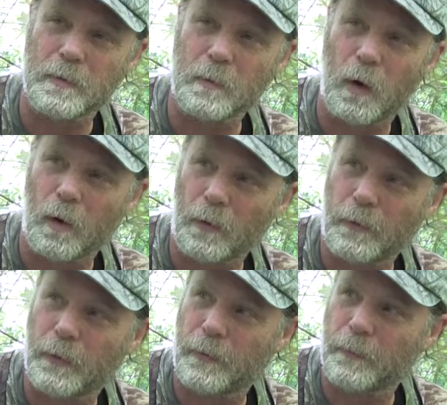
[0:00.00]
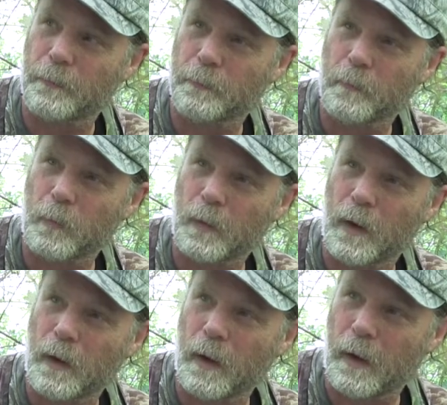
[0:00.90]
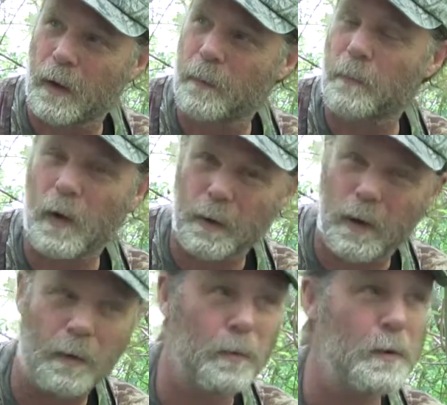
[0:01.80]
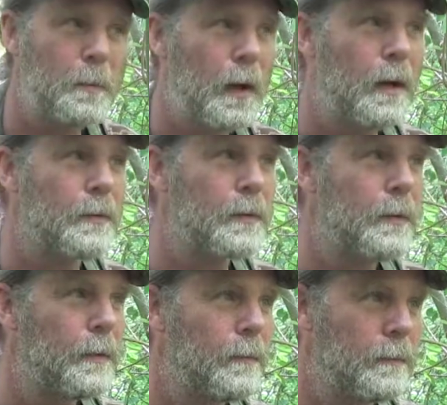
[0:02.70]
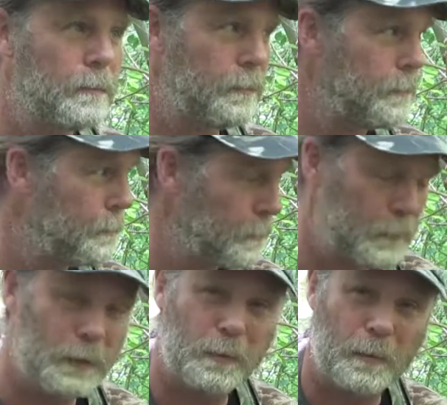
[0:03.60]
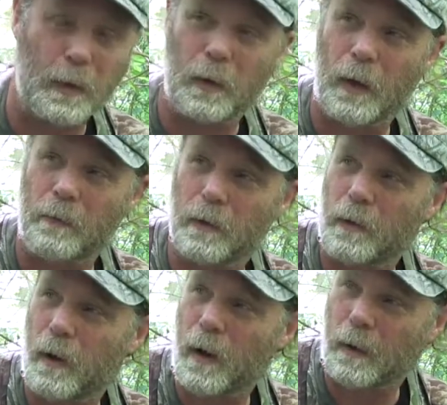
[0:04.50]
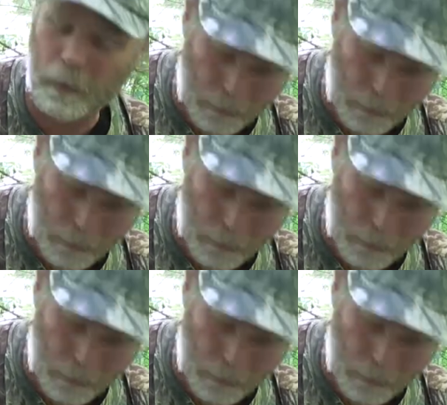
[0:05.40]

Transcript: some calls, and I got a response. This is about 11 o'clock.